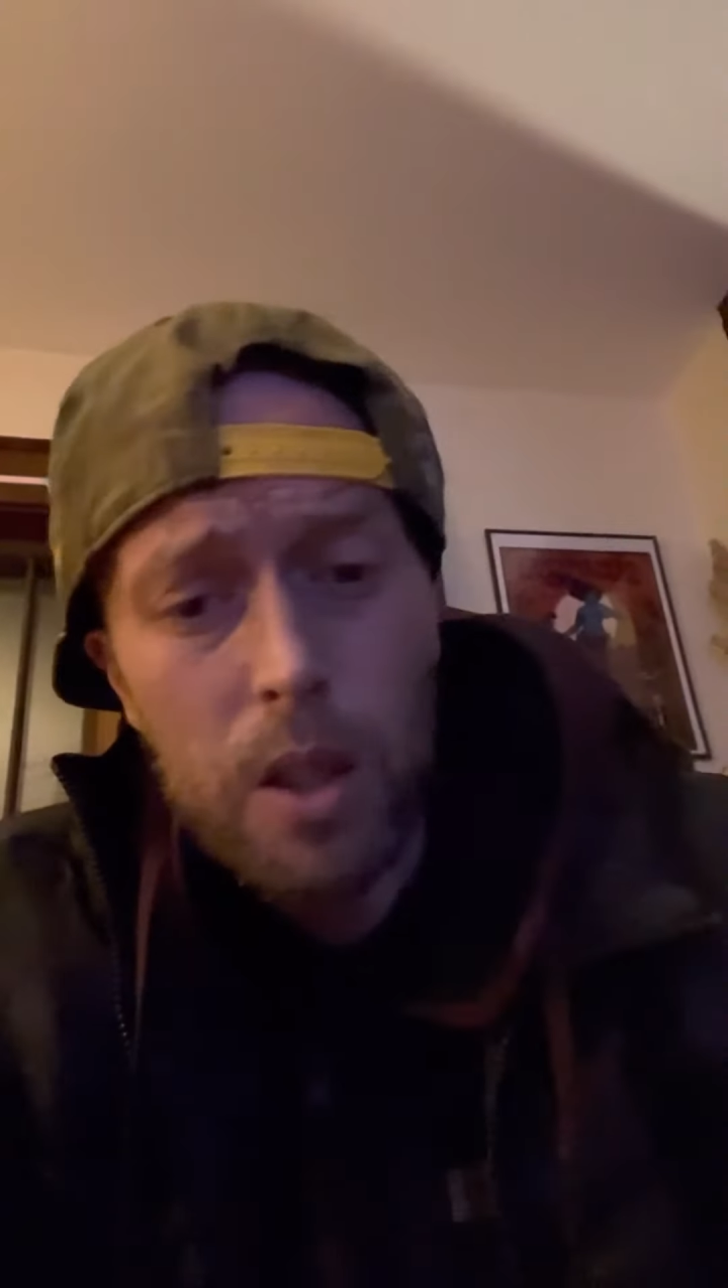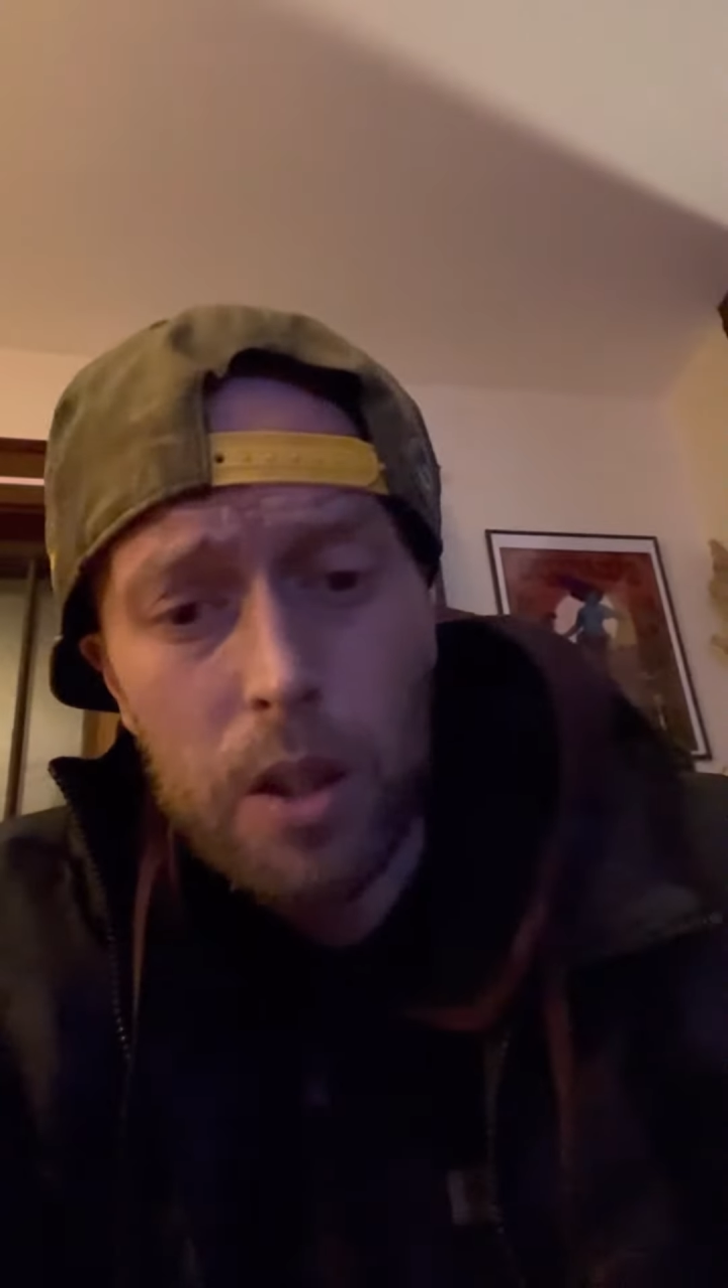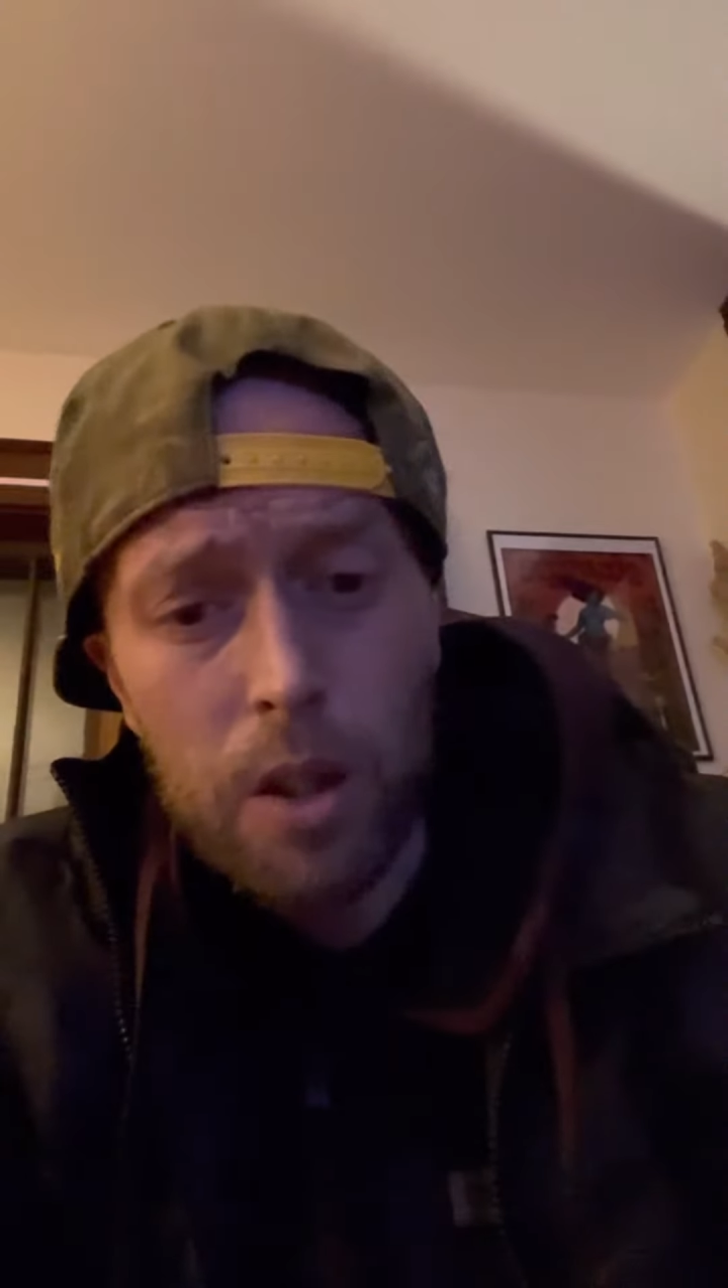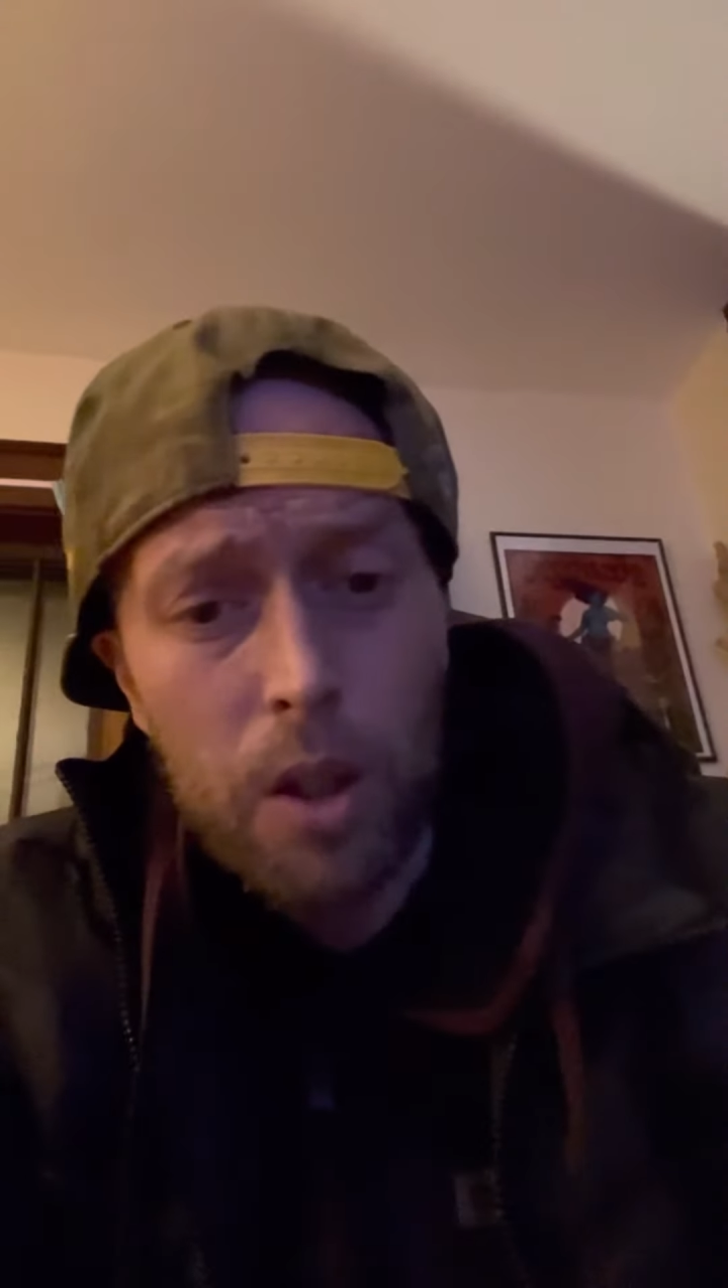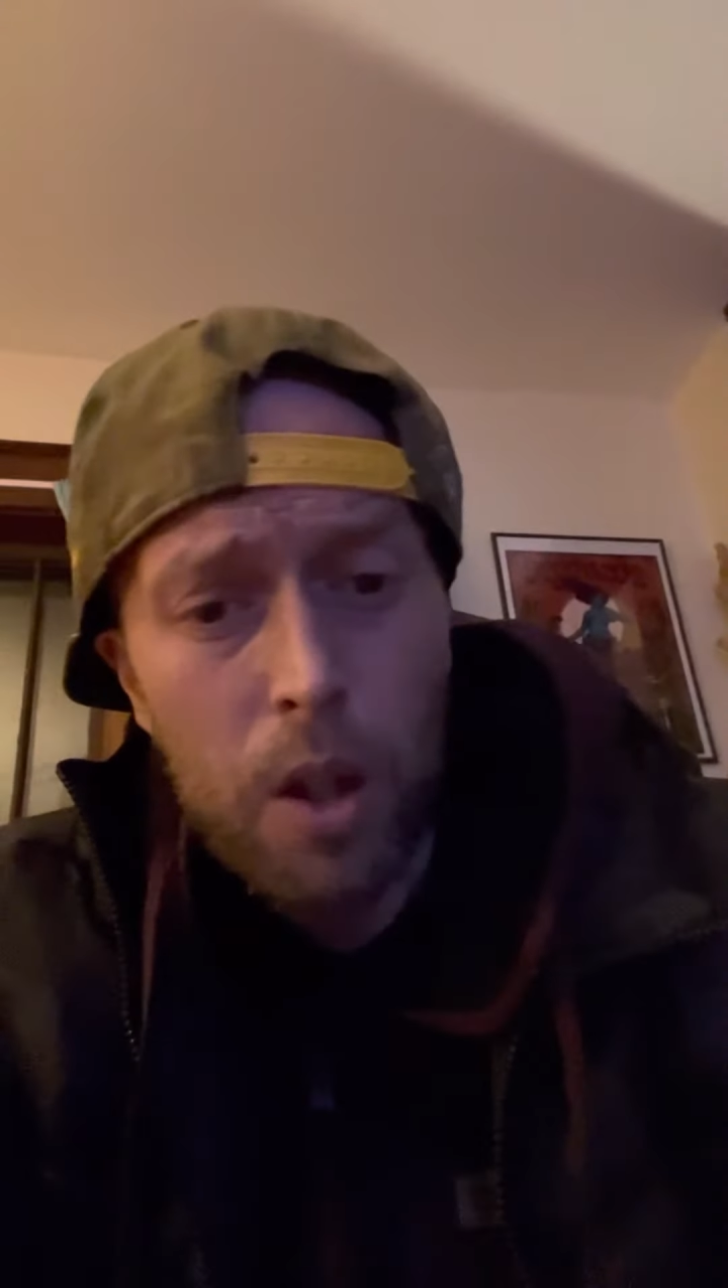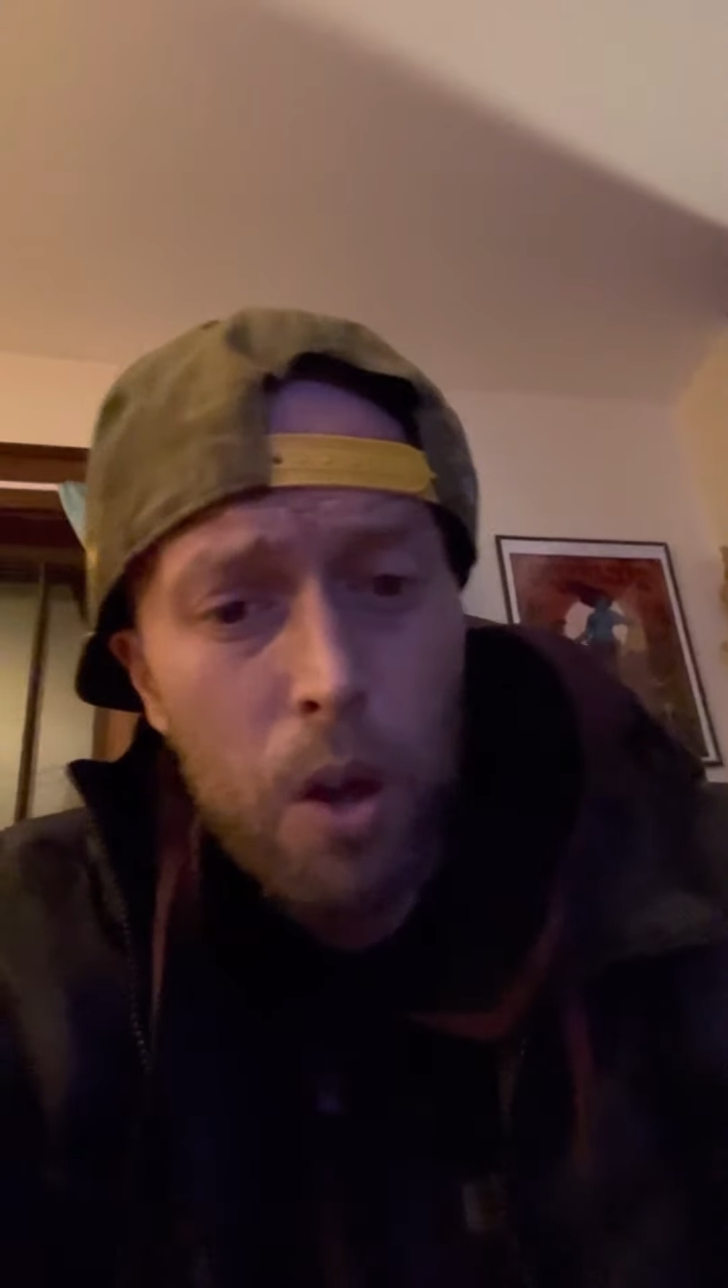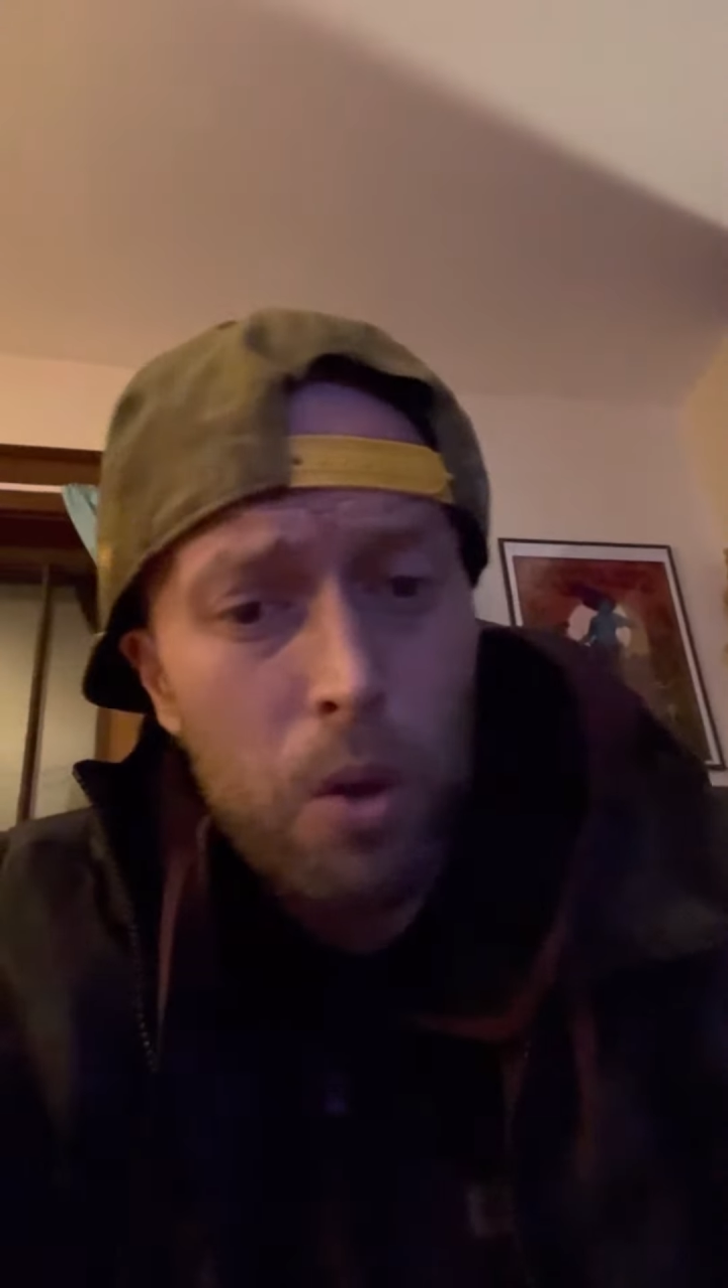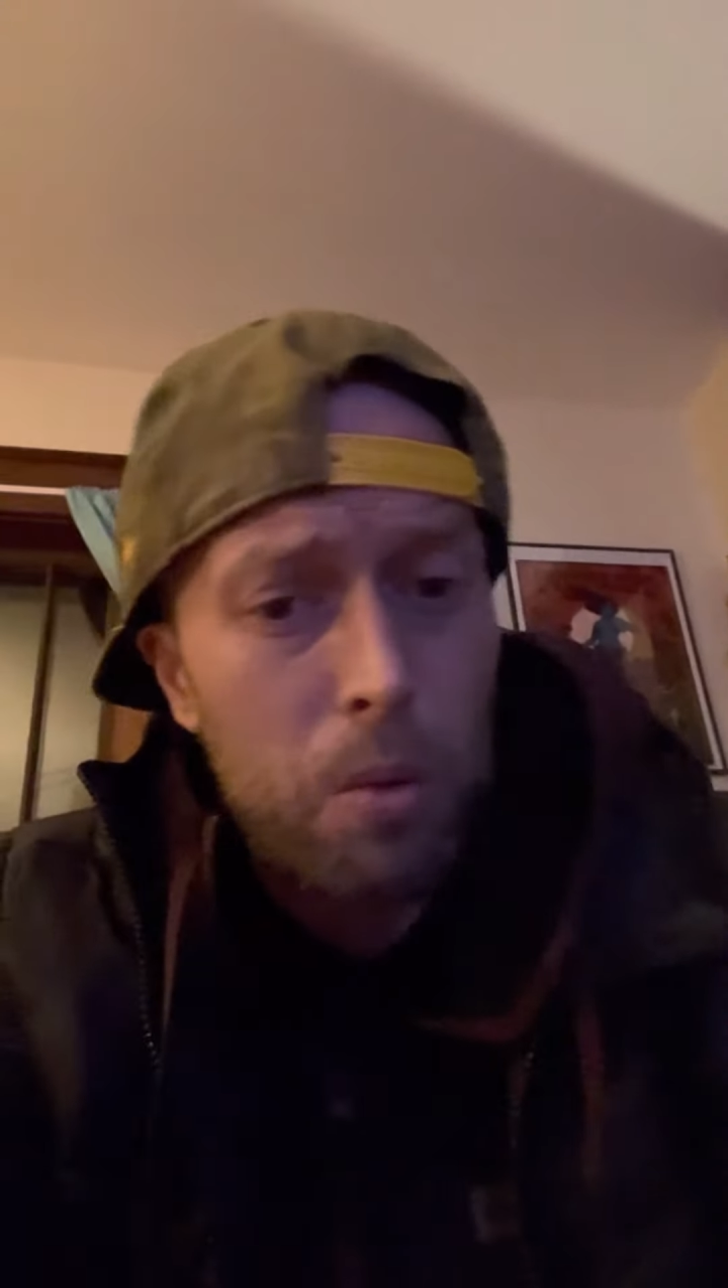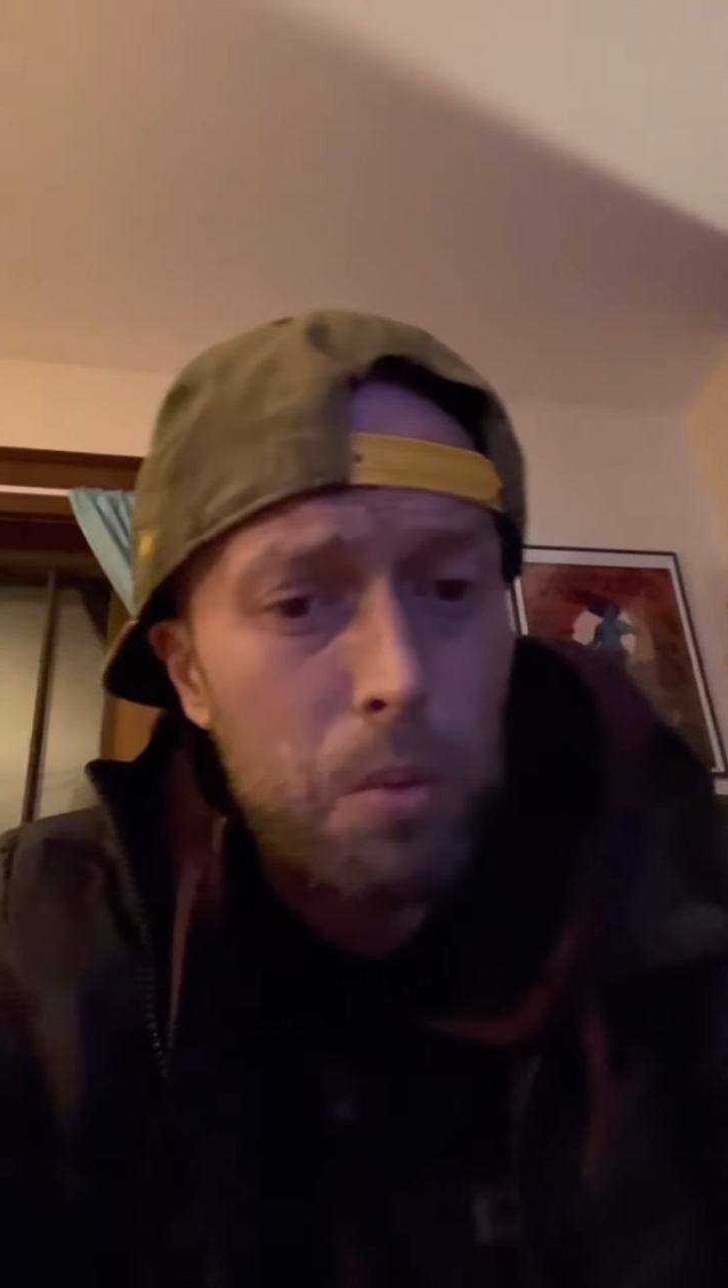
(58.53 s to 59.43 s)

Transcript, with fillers: you know,